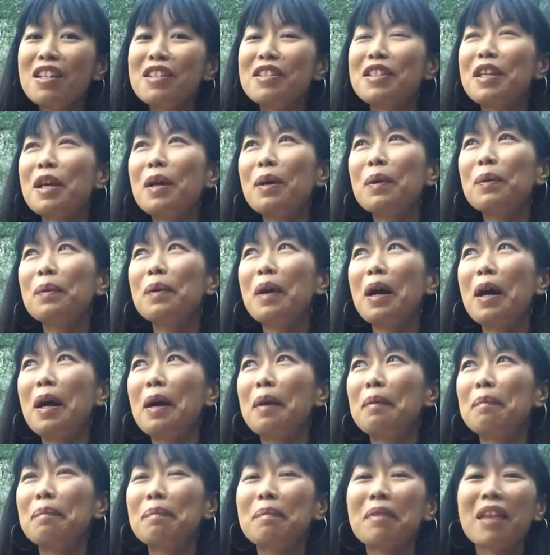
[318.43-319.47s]
So,
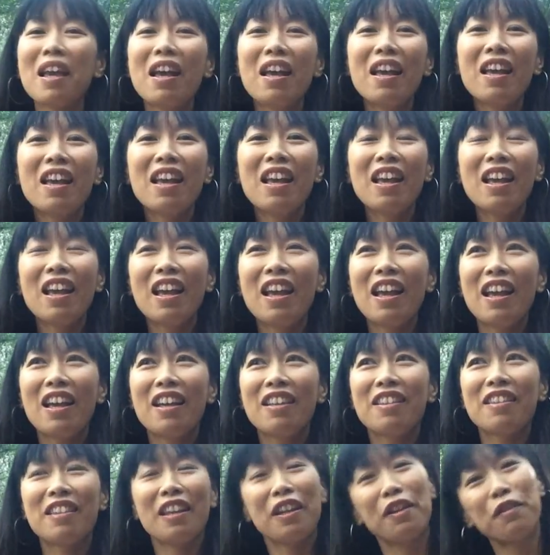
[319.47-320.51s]
um,
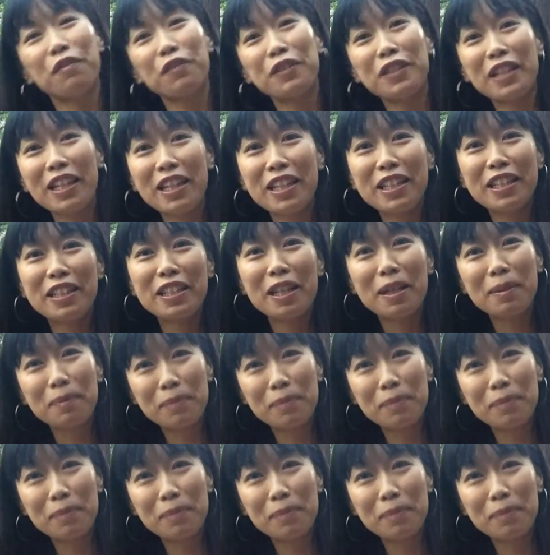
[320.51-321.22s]
thank you for taking